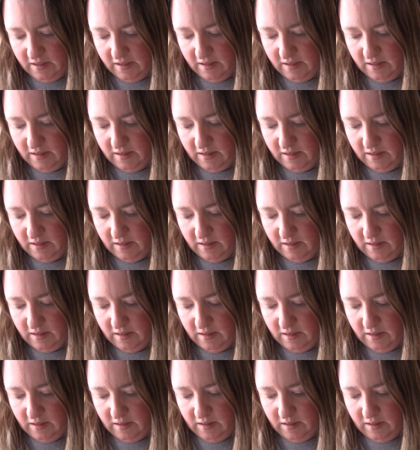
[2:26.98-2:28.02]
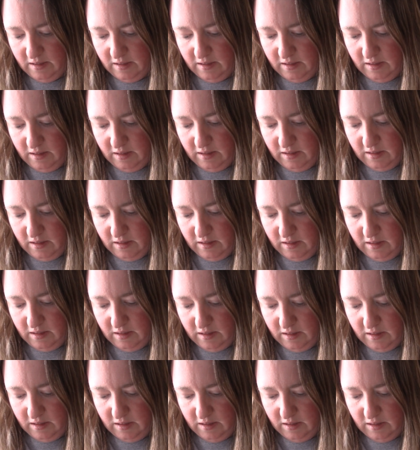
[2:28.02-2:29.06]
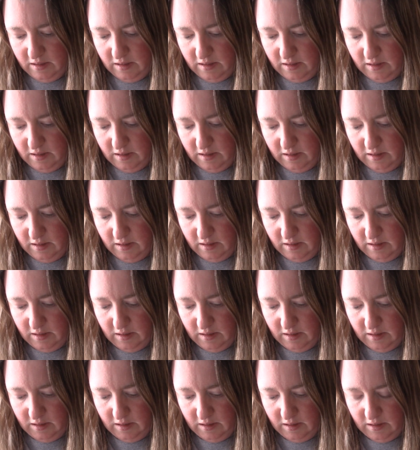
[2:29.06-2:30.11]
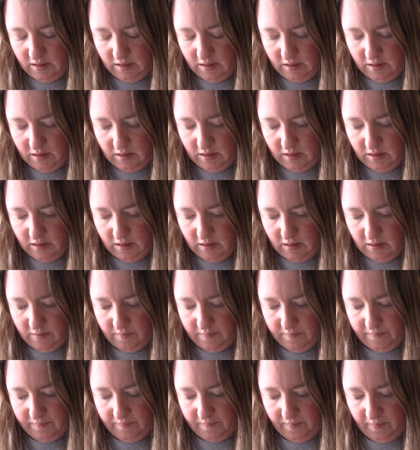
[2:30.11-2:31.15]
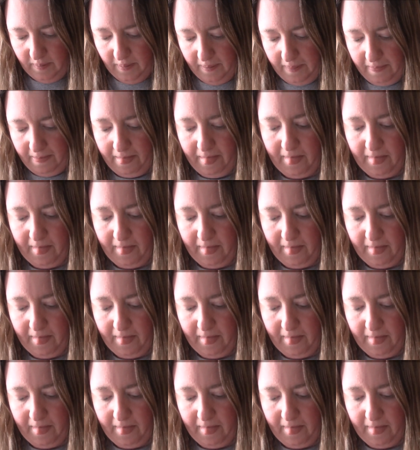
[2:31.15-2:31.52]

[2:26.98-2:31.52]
[no speech]